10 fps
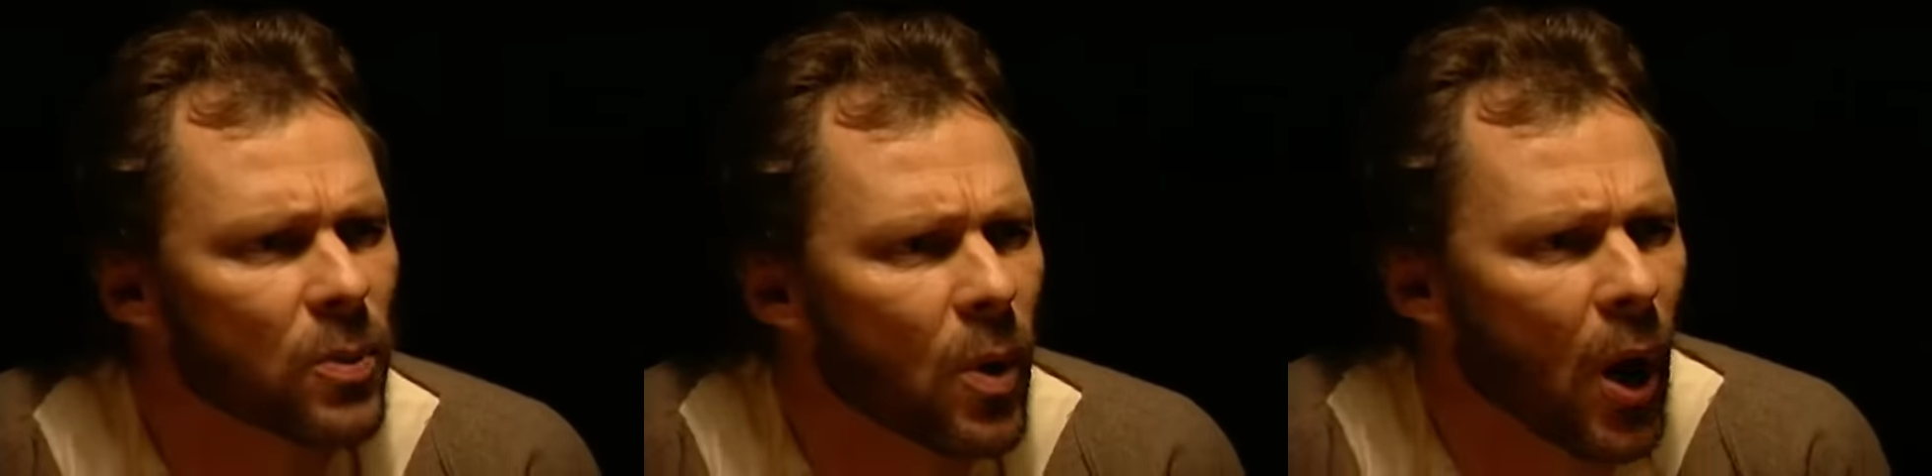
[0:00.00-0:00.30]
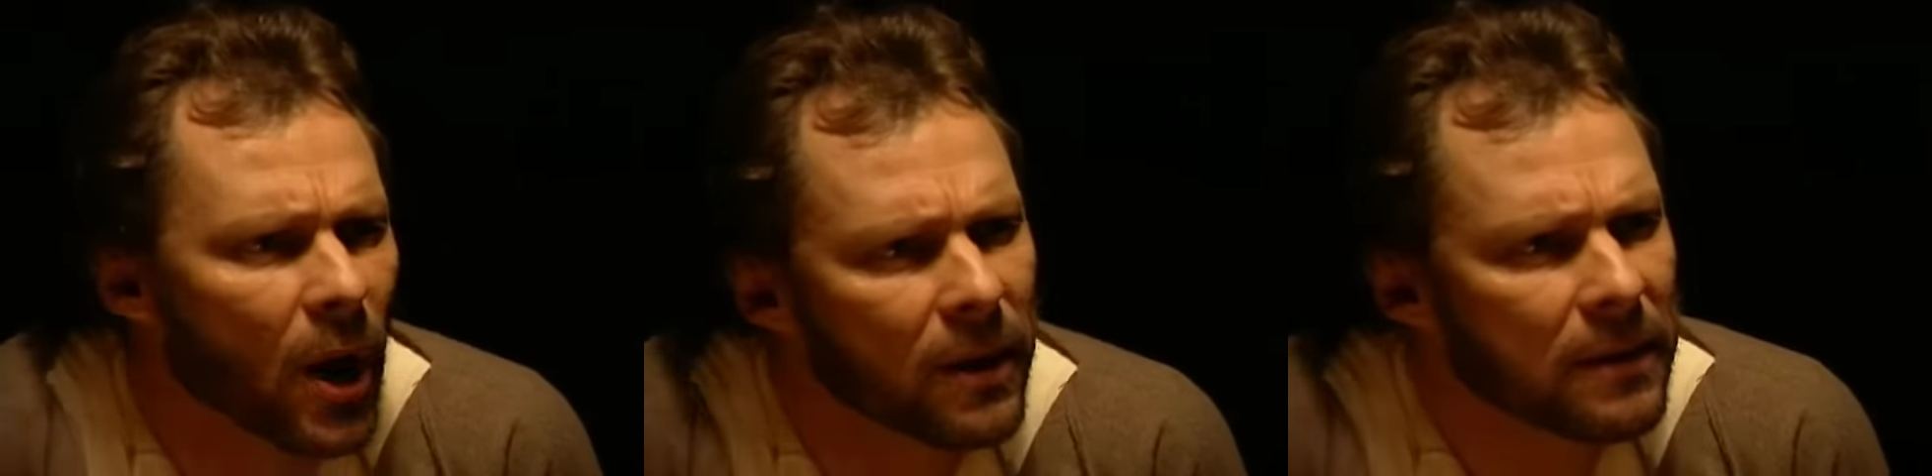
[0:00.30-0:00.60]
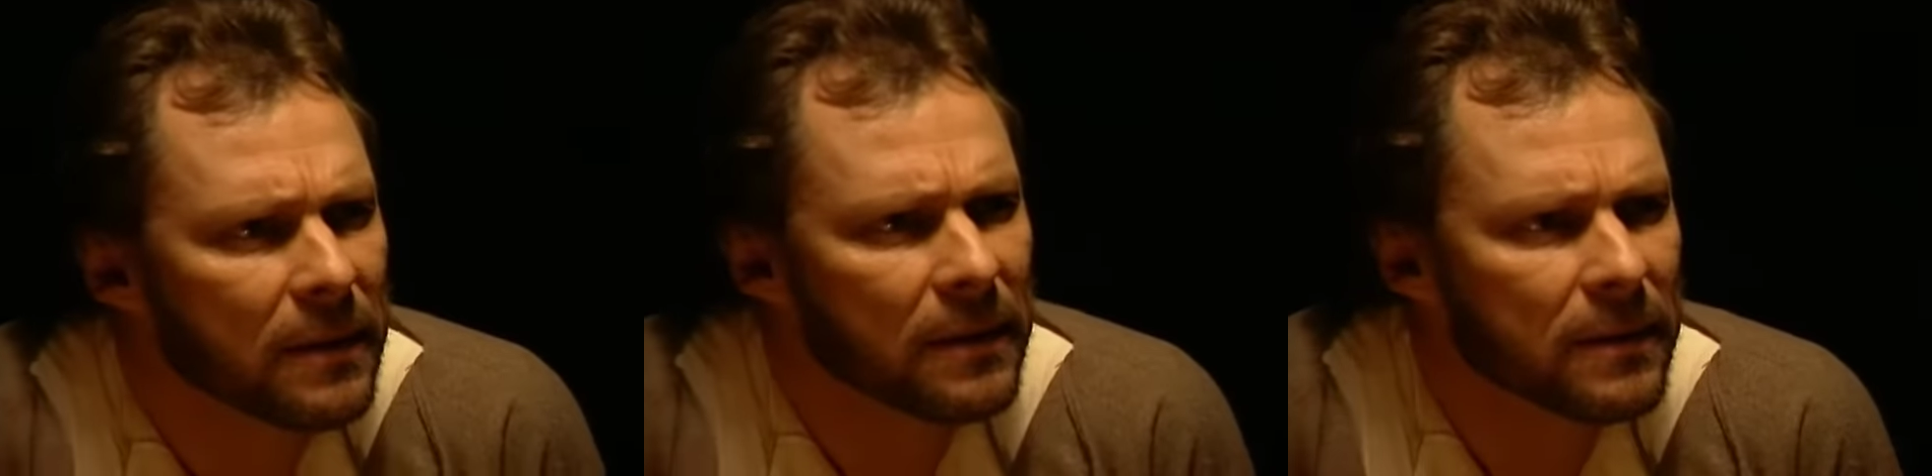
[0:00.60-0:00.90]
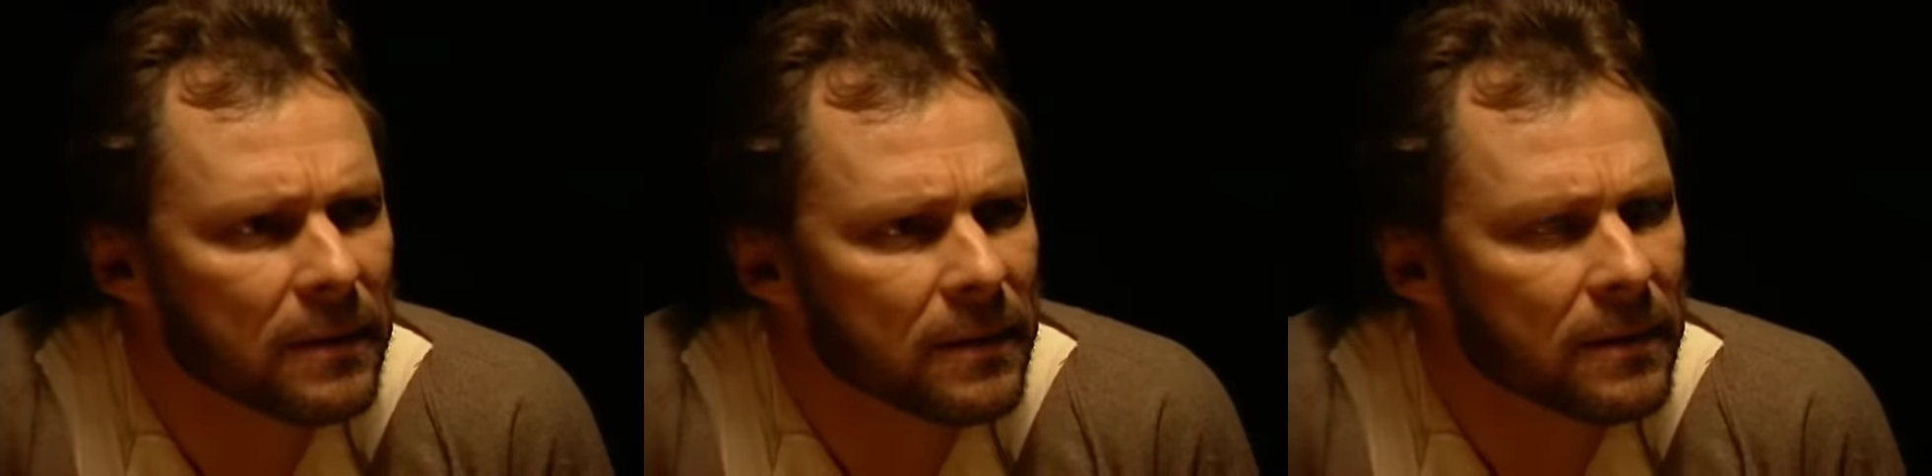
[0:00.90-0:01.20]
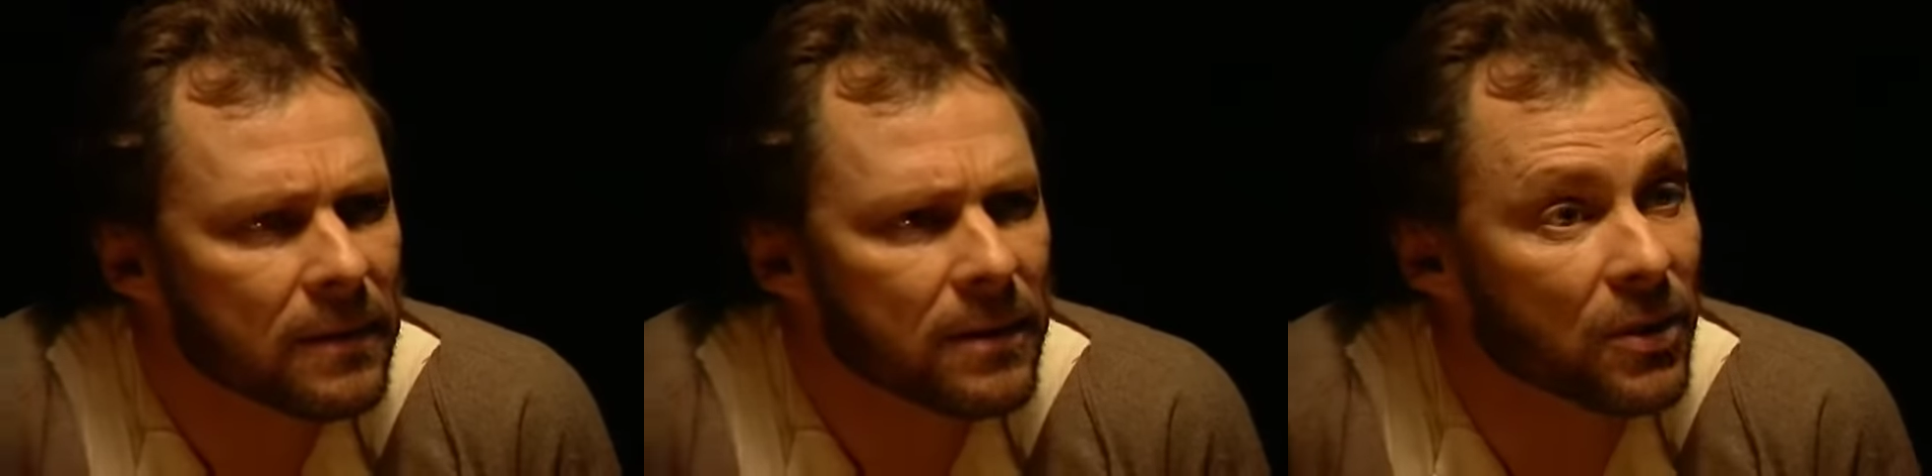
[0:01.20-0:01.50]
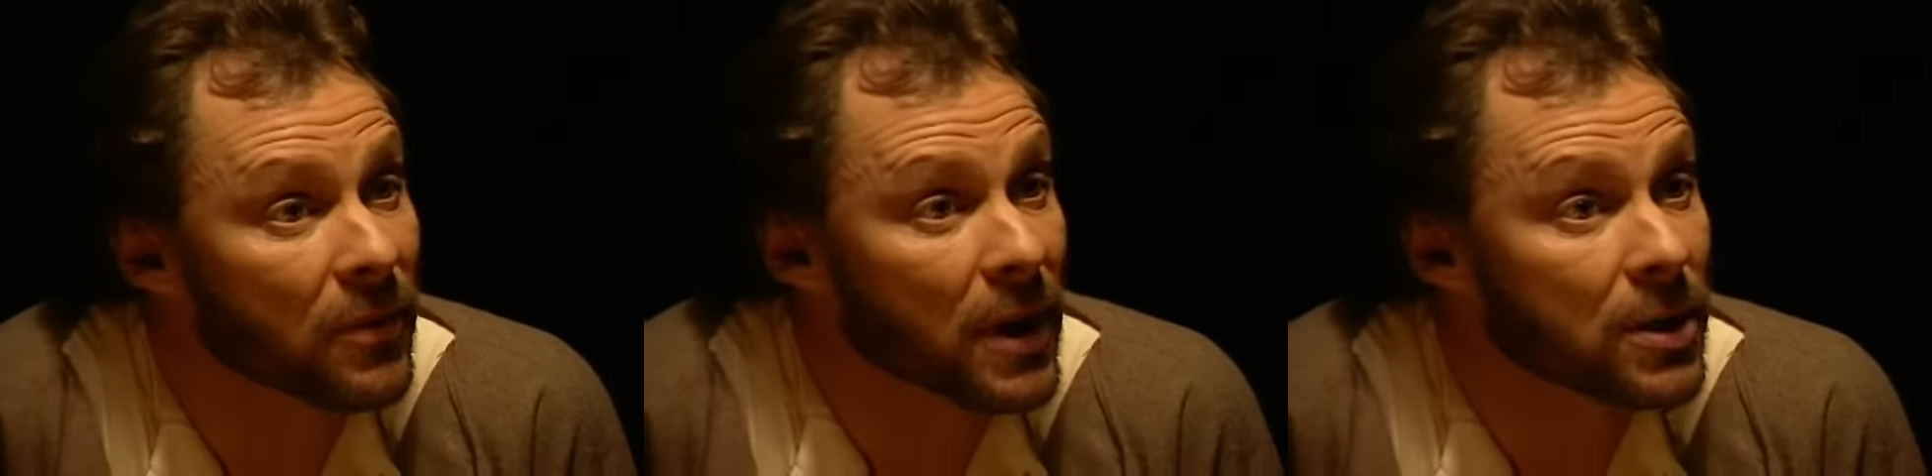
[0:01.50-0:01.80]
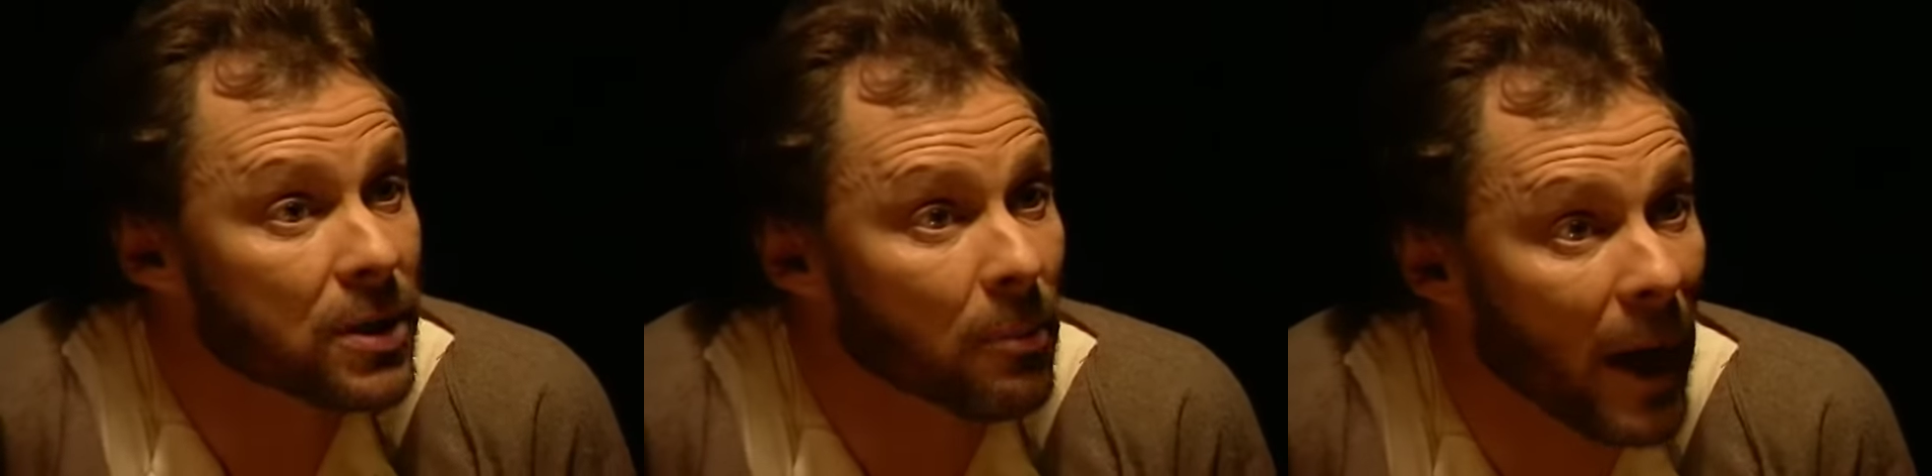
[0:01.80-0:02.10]
work to
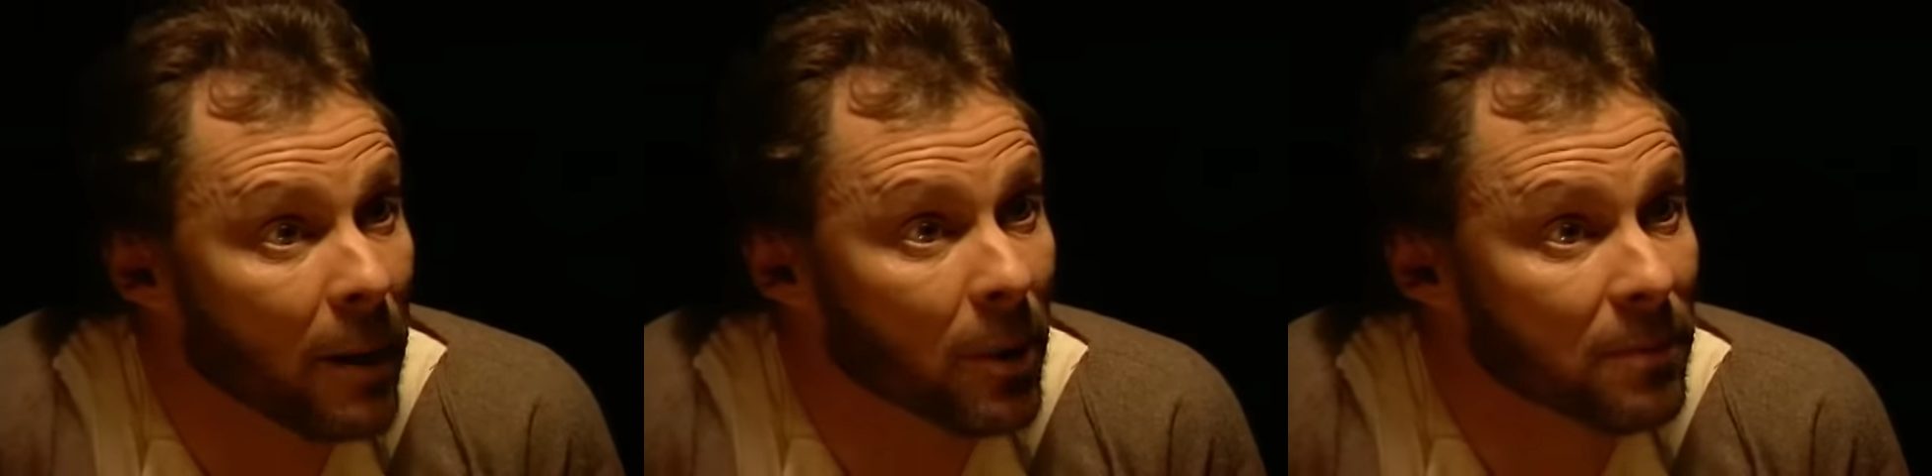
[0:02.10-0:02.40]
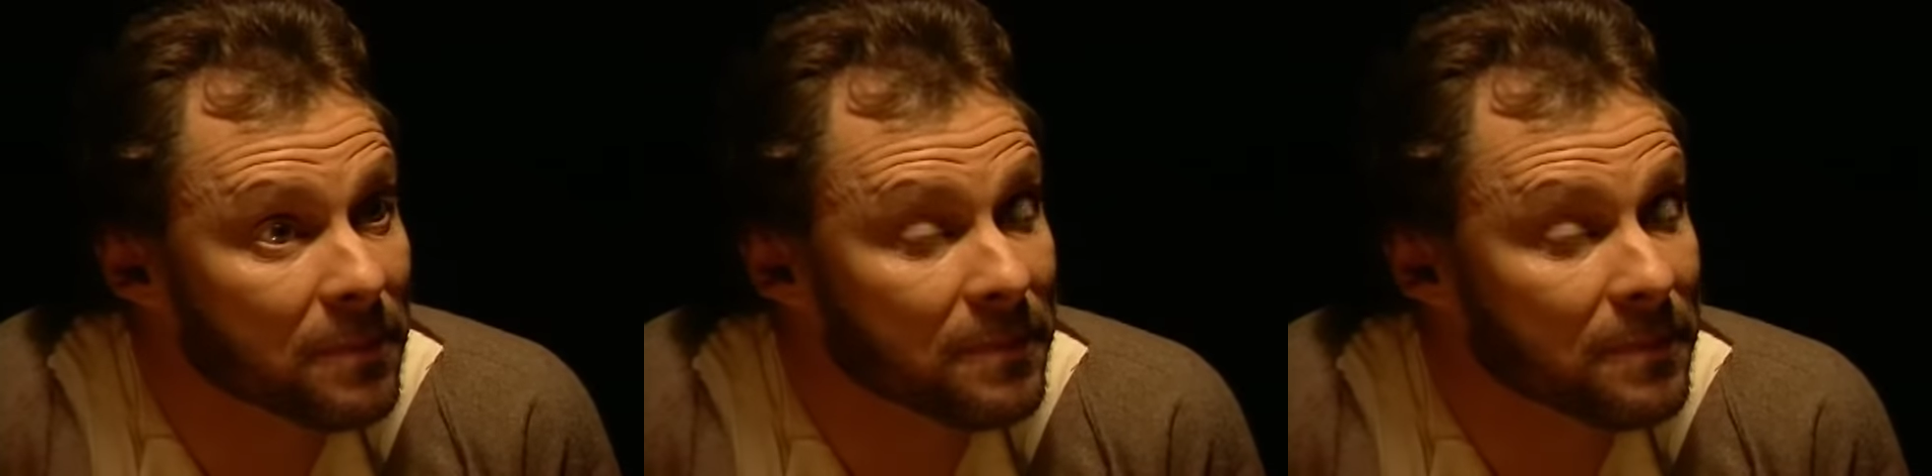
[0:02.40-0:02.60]
finish the Bible.